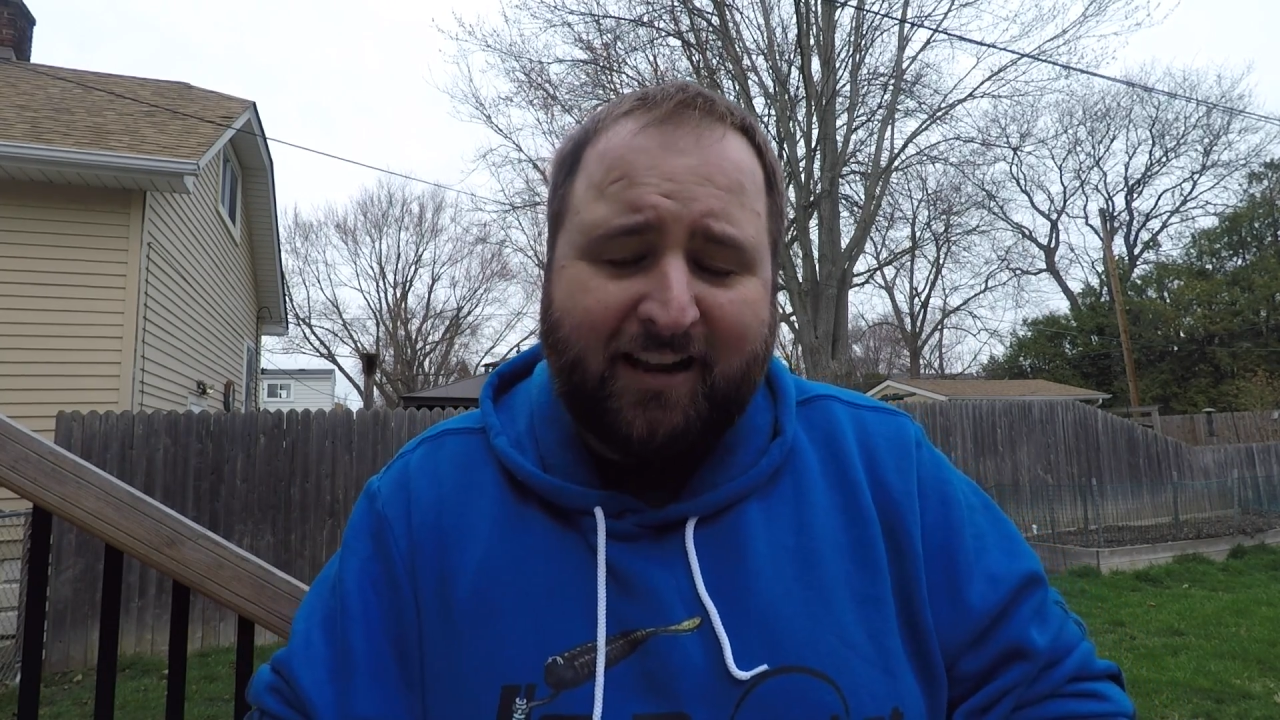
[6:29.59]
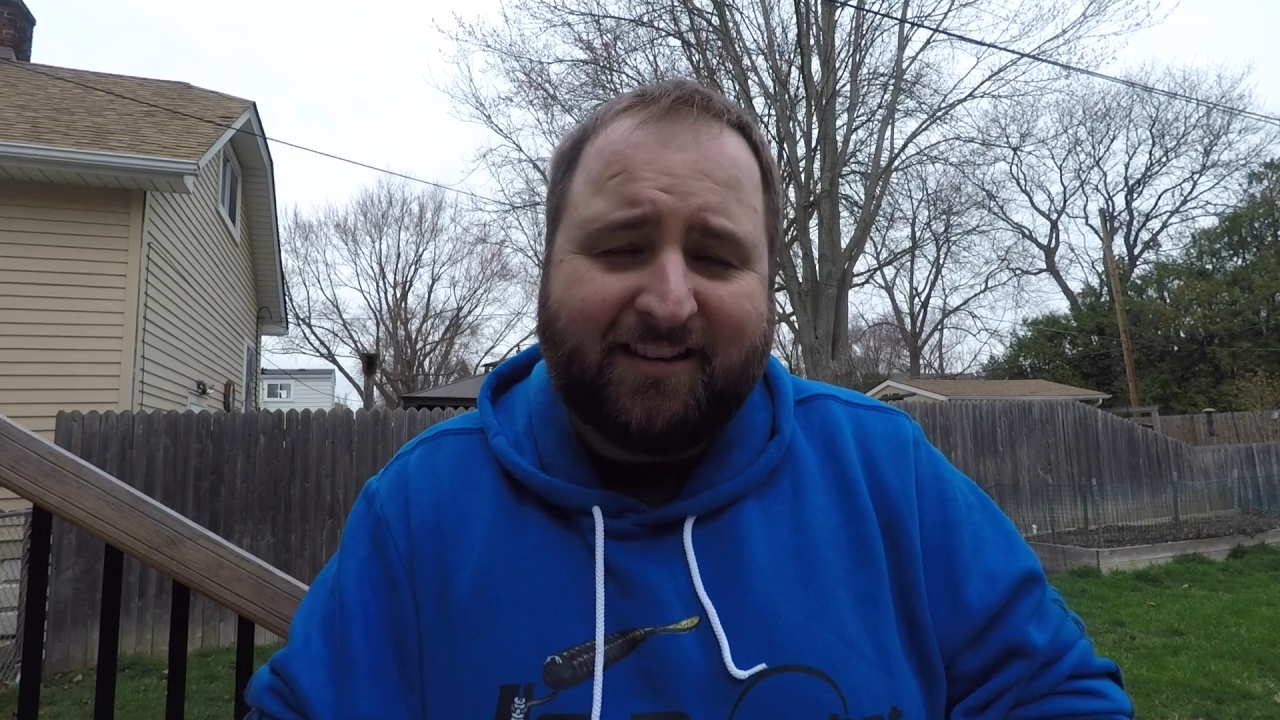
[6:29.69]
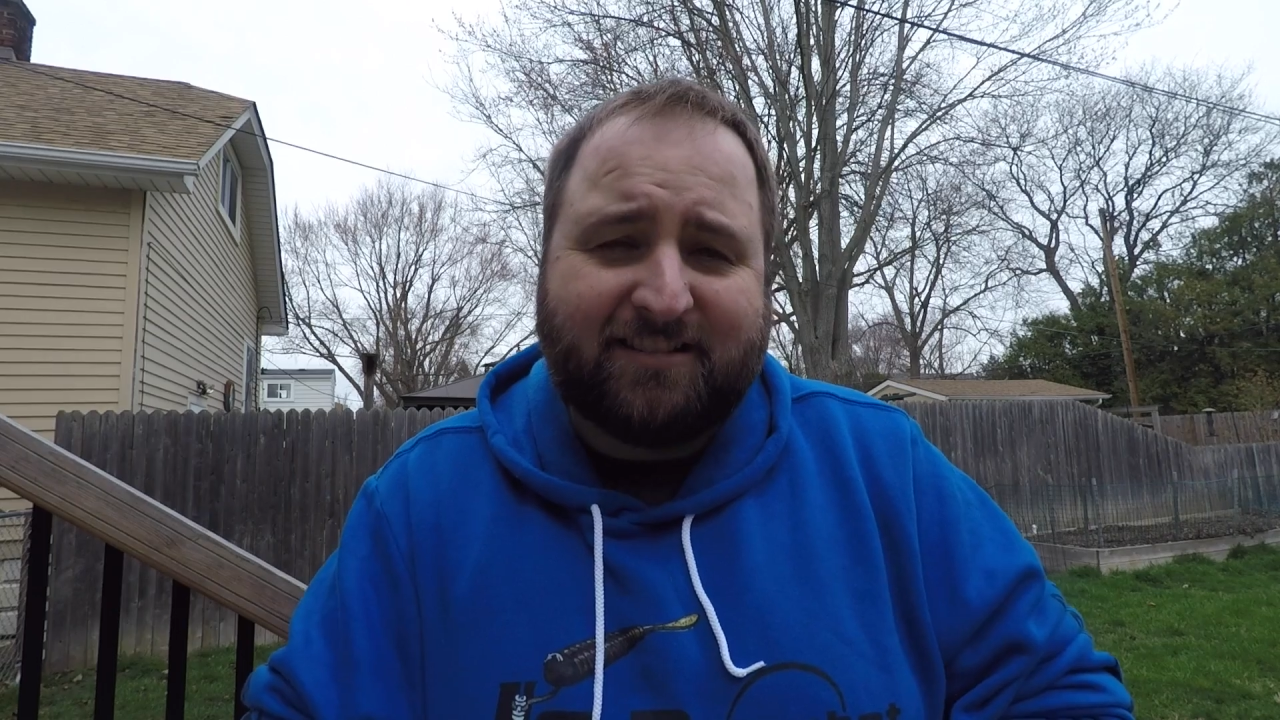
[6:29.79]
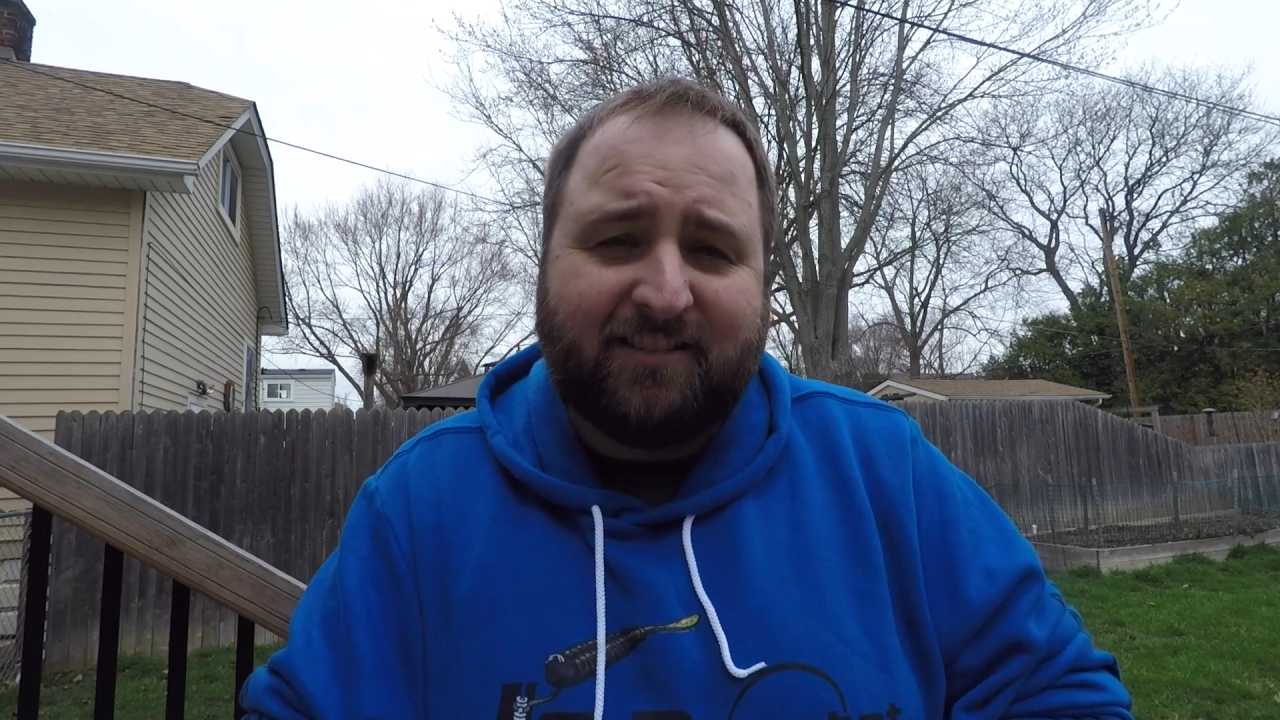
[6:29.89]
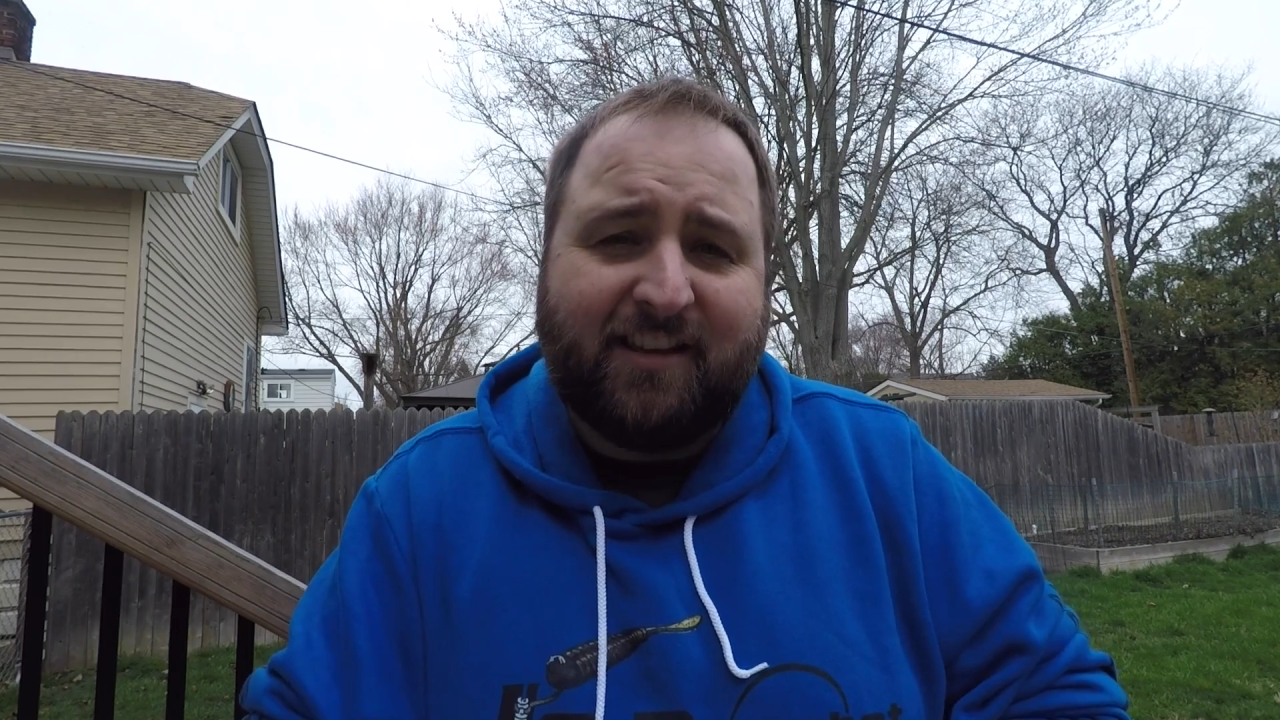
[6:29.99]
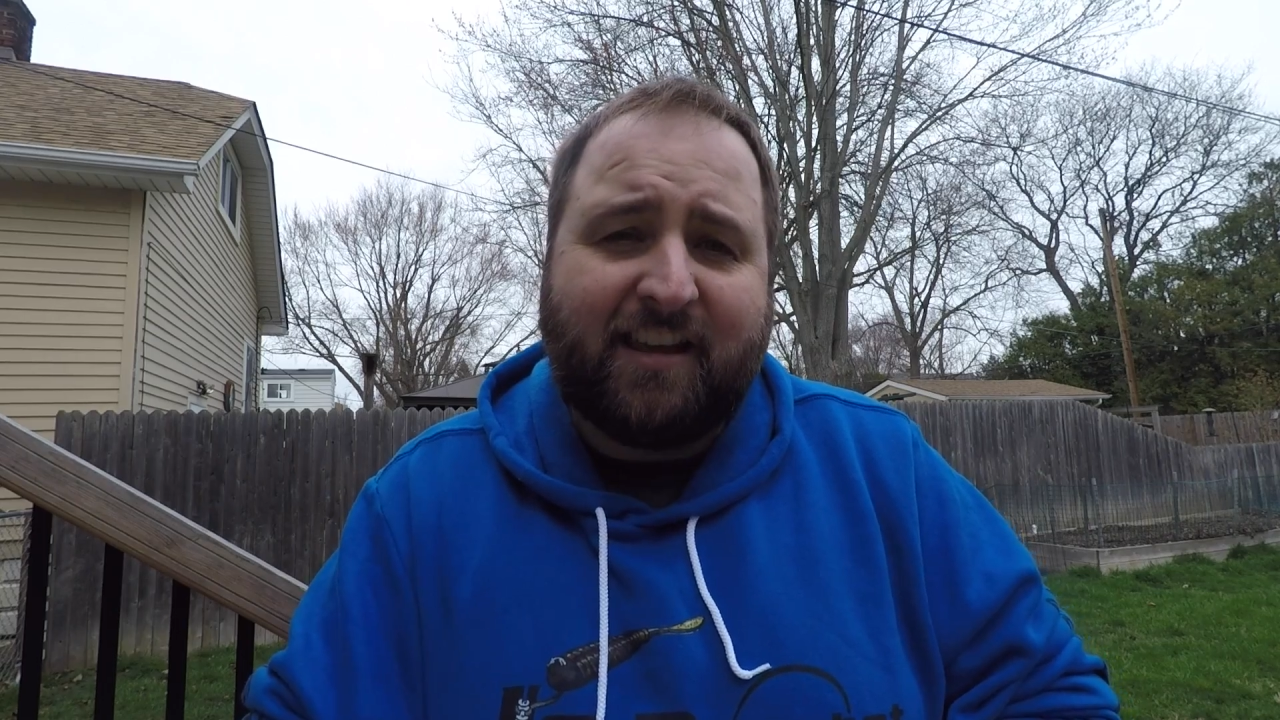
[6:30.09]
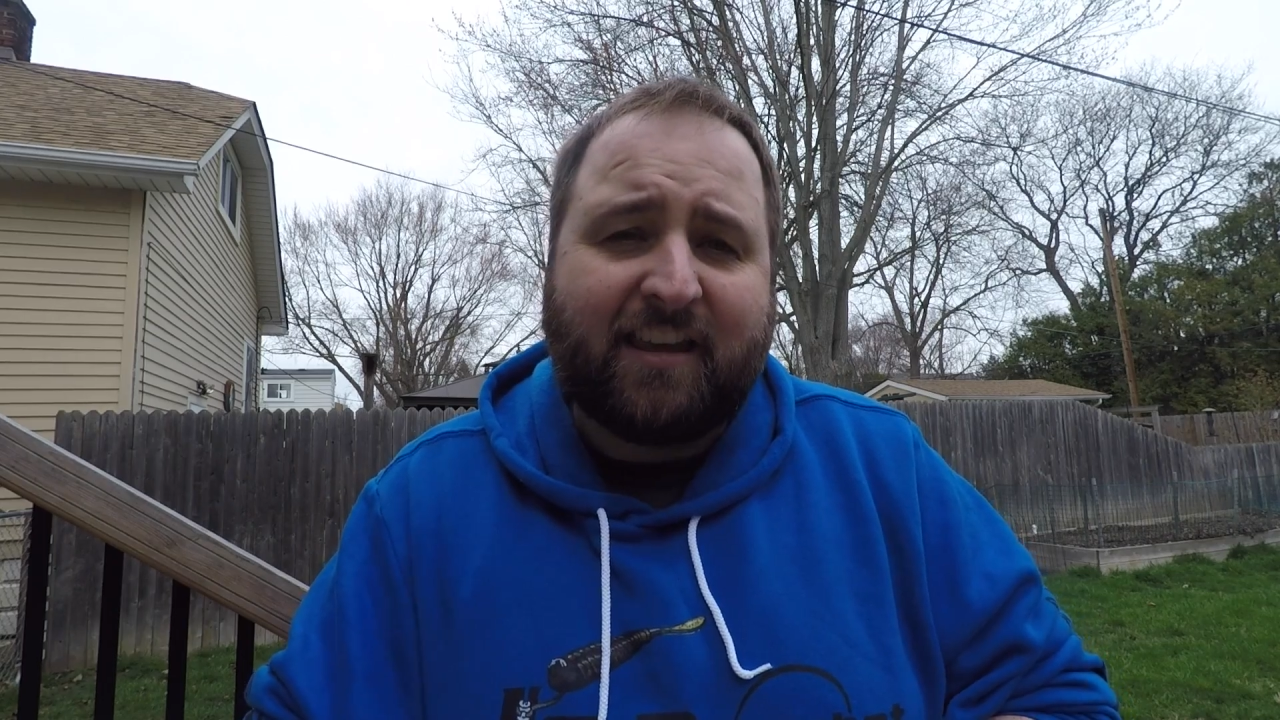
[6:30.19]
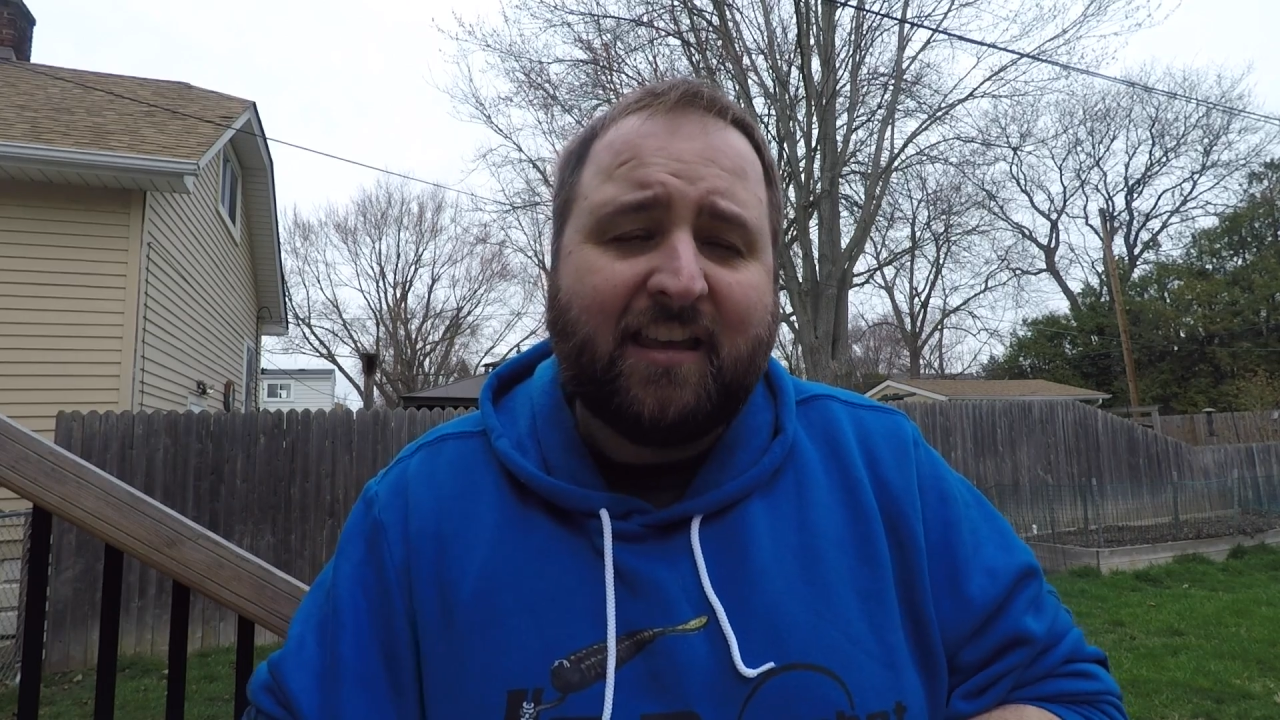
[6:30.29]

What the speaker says: on this lake,